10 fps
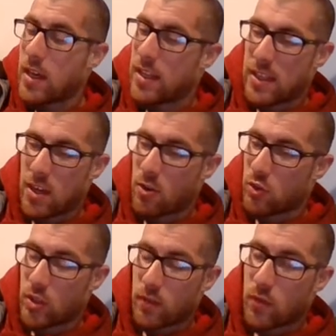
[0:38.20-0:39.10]
In the
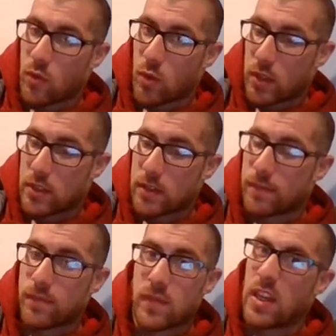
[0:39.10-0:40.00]
ocean, of course,
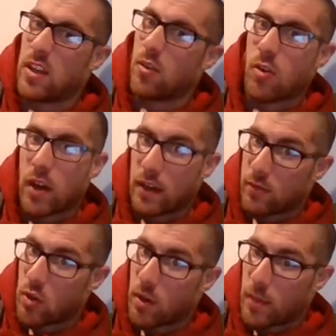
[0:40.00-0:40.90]
they do not
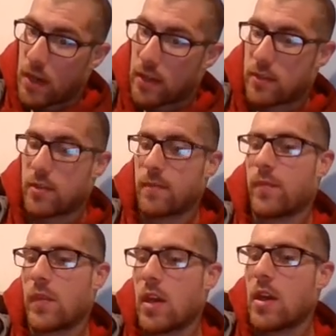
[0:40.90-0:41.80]
have top hats.
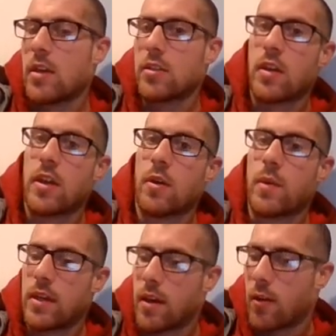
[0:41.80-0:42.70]
So here
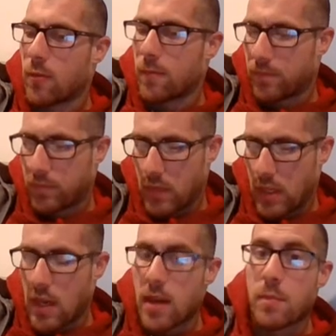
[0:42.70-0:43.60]
we go.
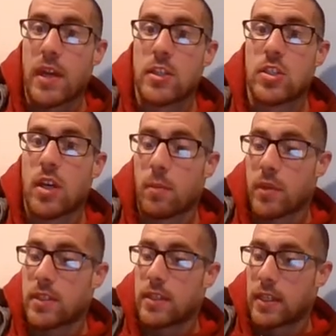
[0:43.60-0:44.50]
Page
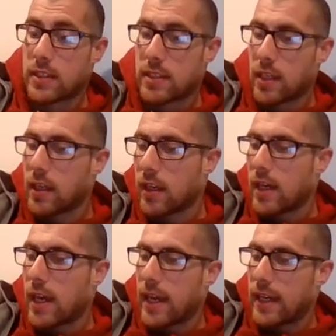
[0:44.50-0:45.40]
number 60.
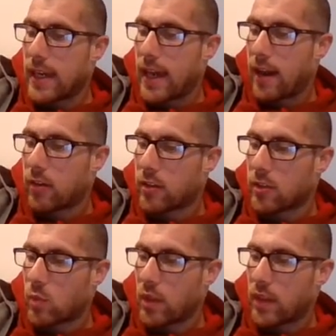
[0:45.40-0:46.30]

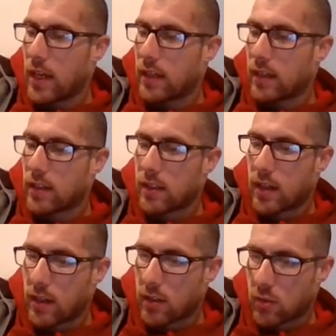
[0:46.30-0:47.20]
Encounters with
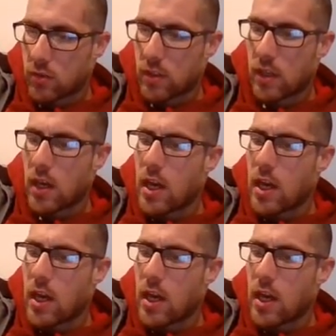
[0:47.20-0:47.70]
Encantados.